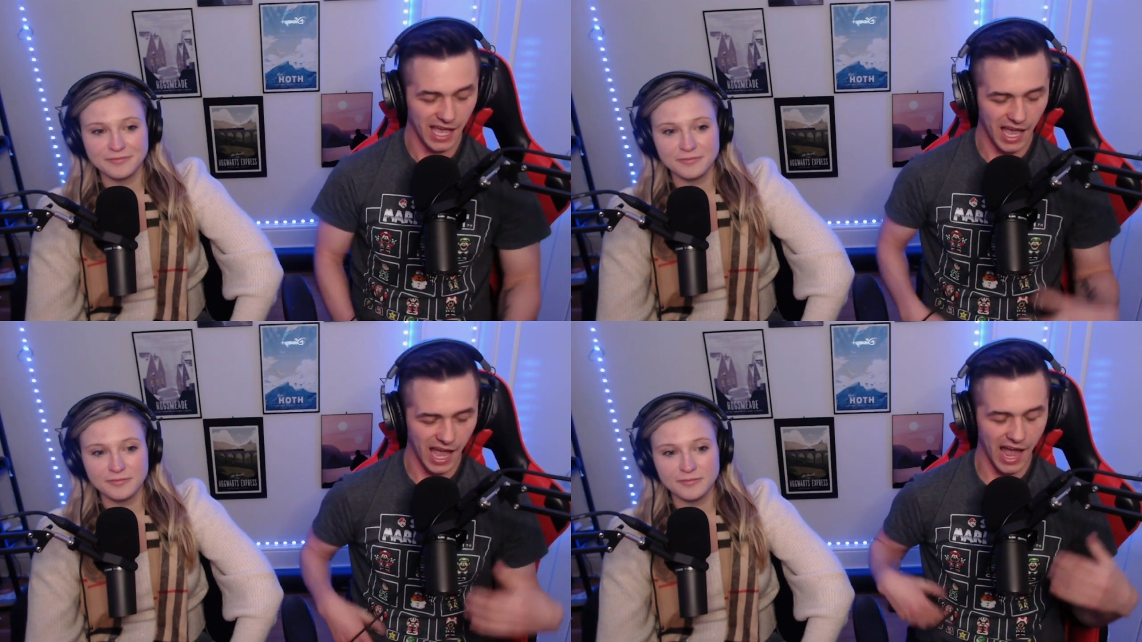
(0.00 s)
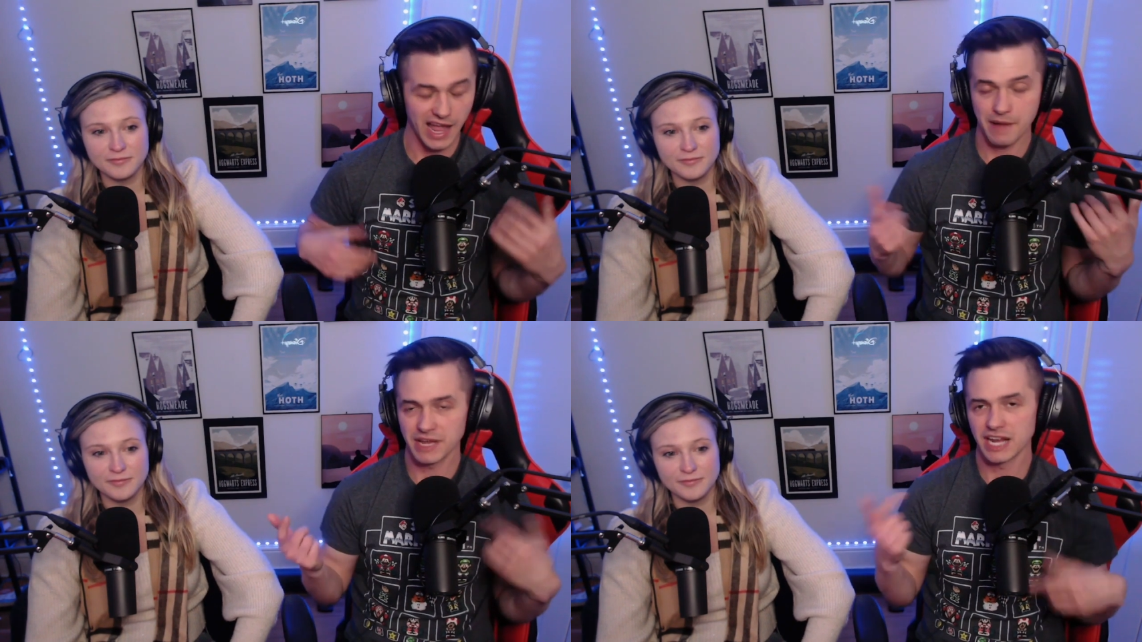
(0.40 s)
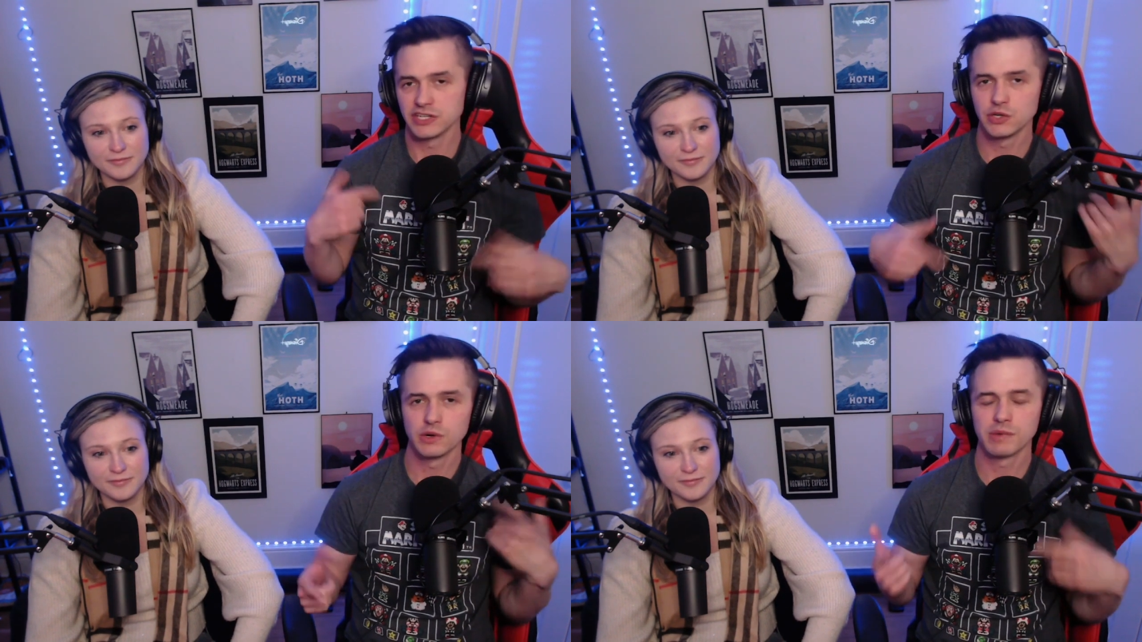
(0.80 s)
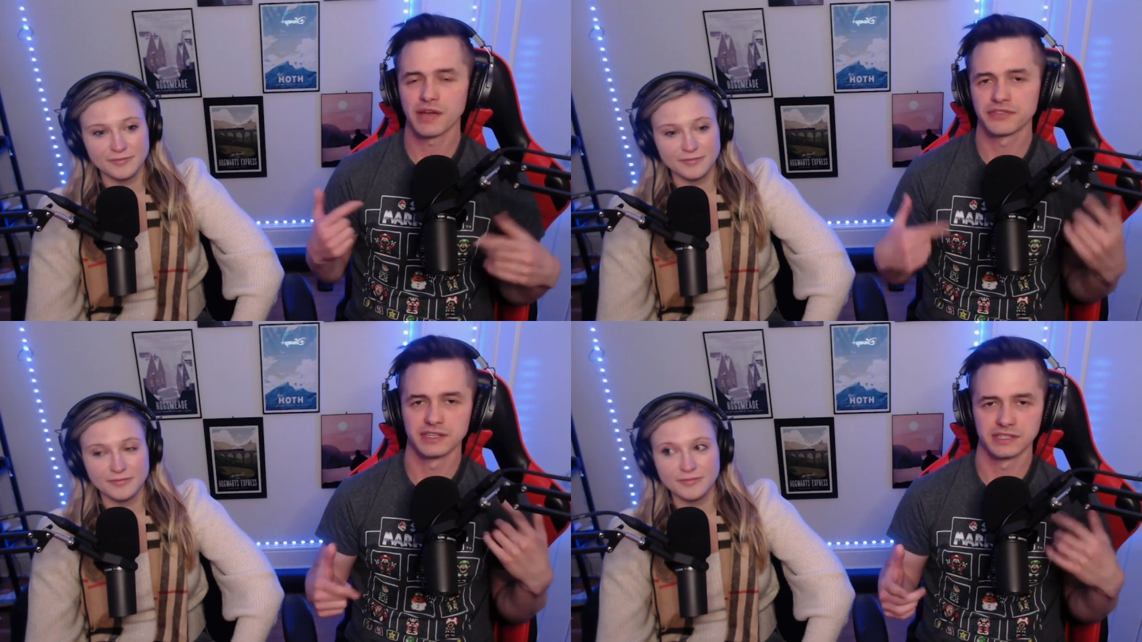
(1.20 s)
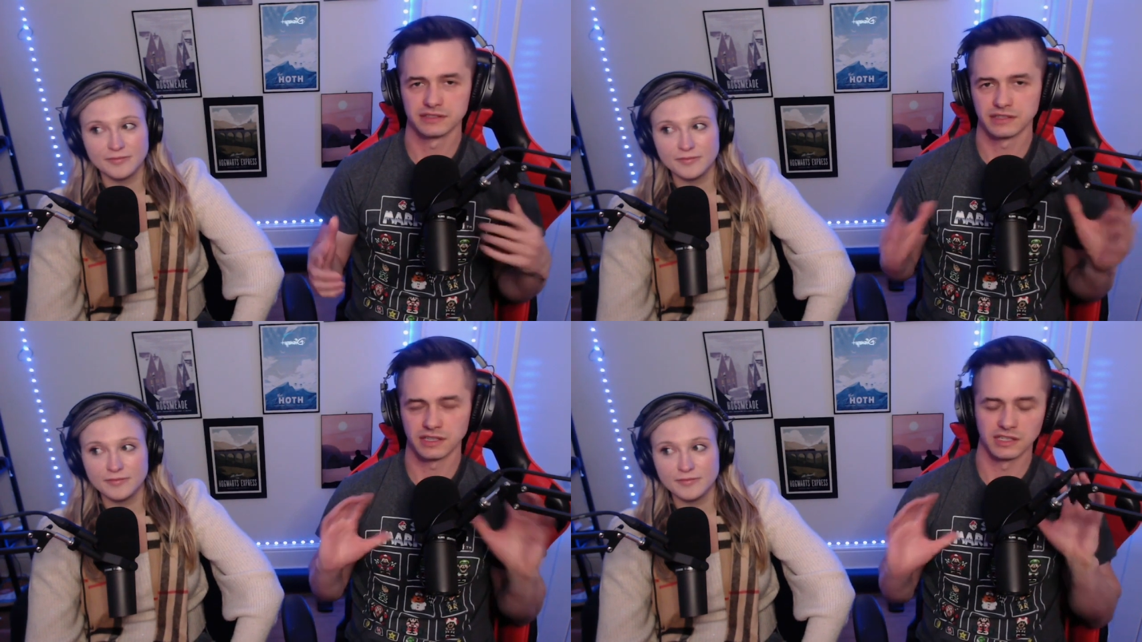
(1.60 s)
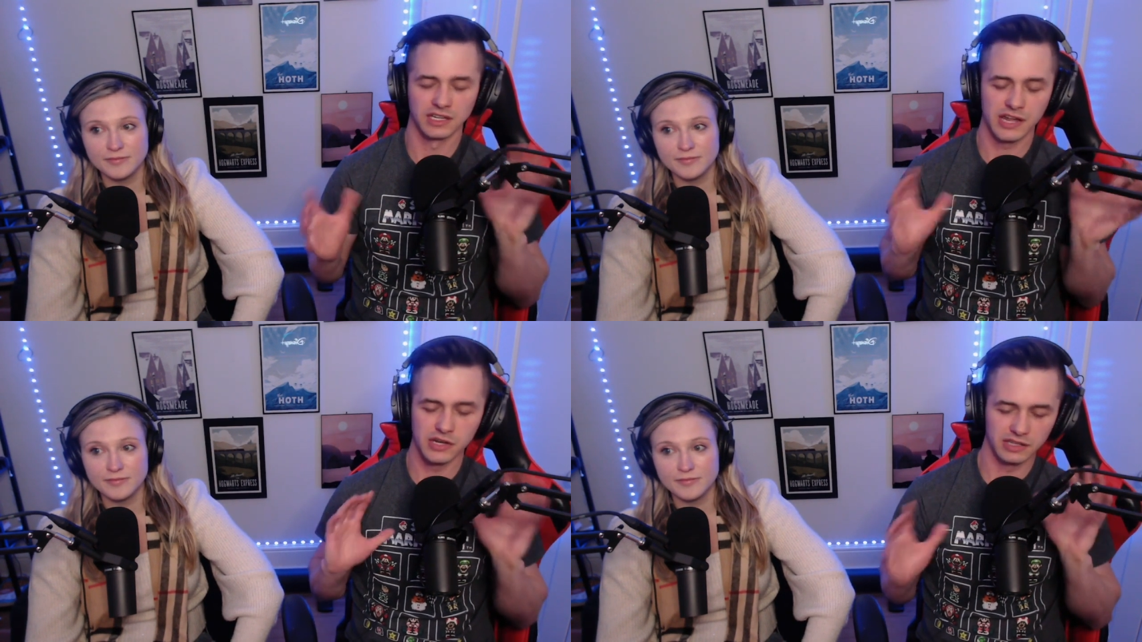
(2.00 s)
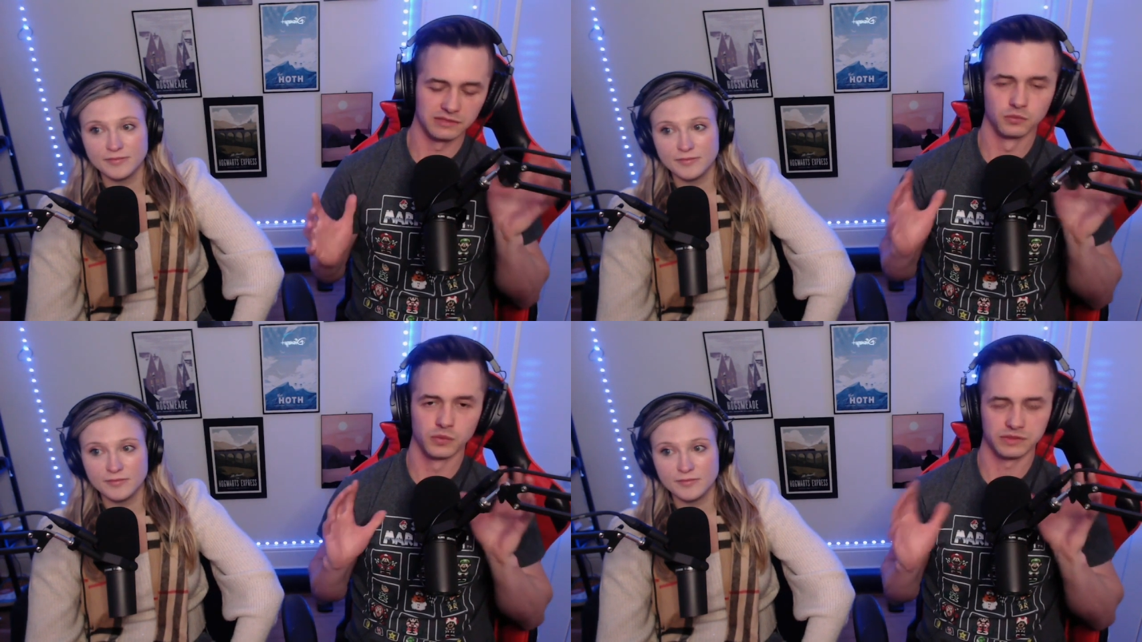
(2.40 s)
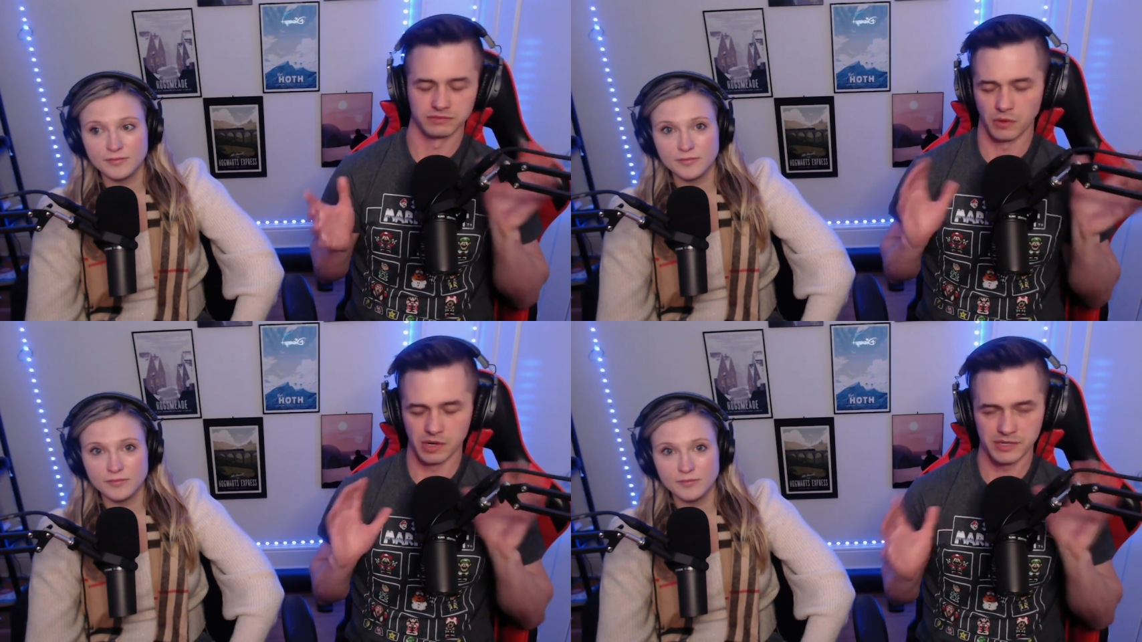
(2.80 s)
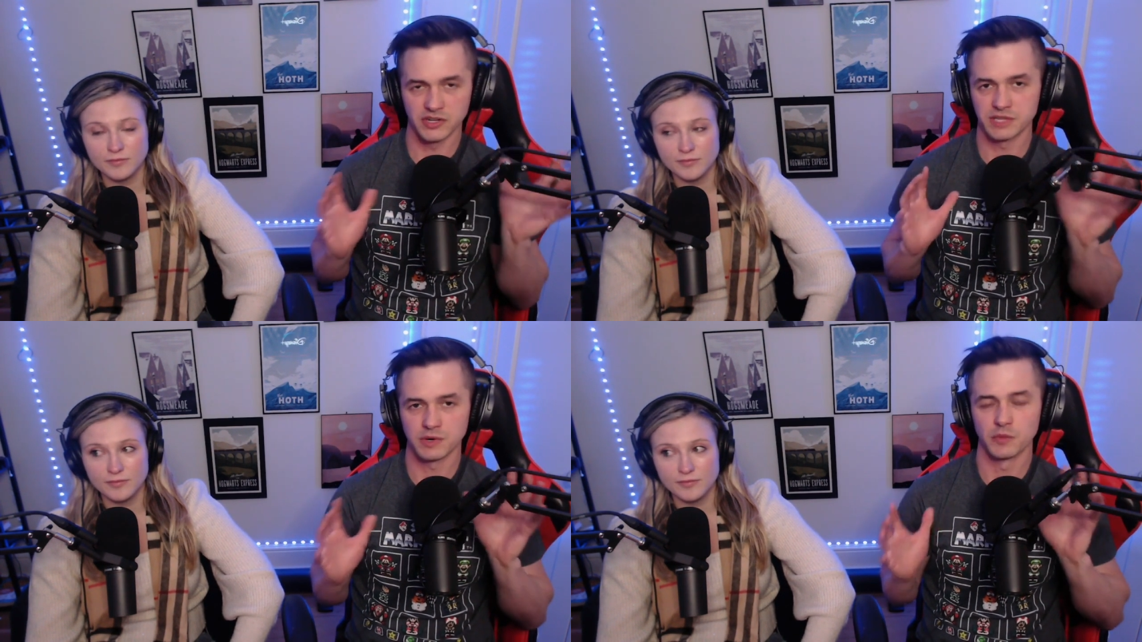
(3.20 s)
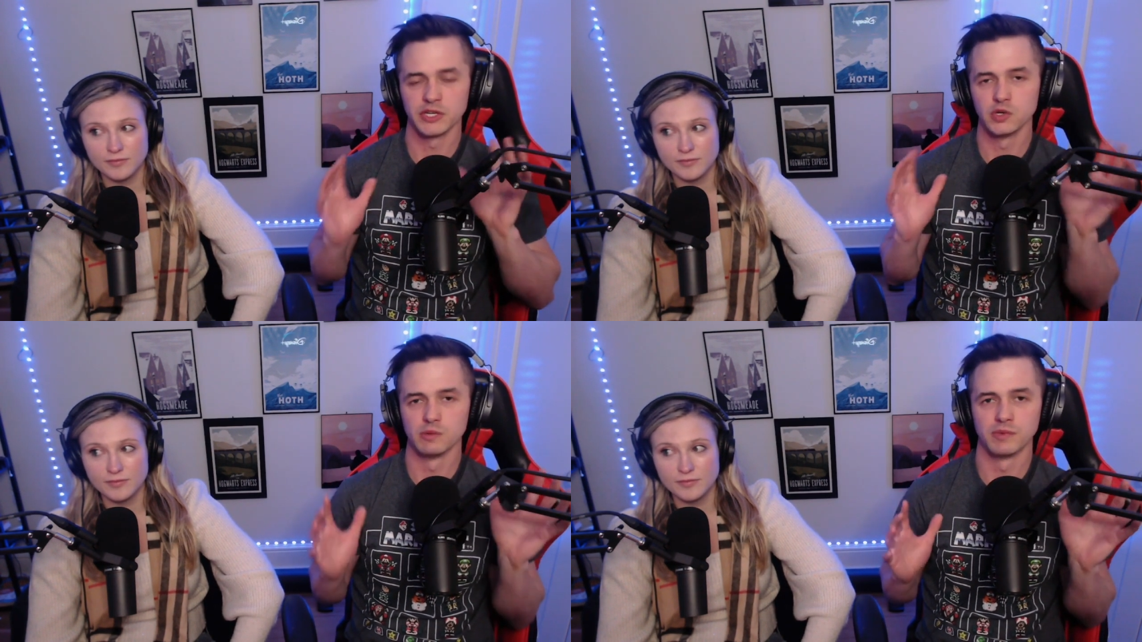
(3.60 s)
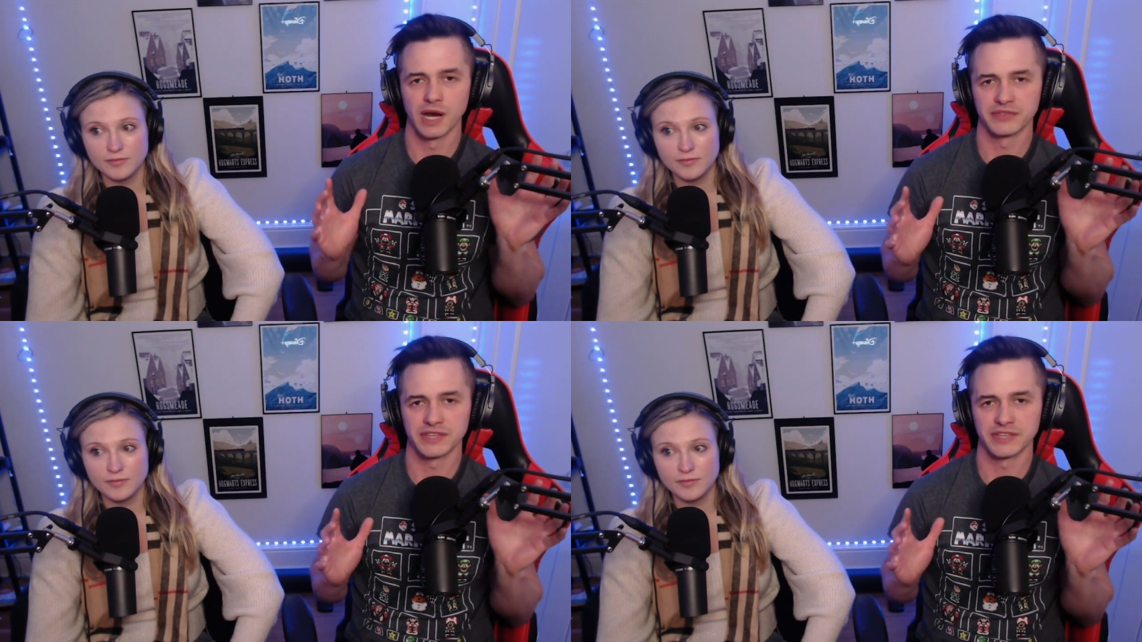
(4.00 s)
Speaker 1: I, I mean, I knew about the uh, look. I uh, I want to be transparent. We knew about the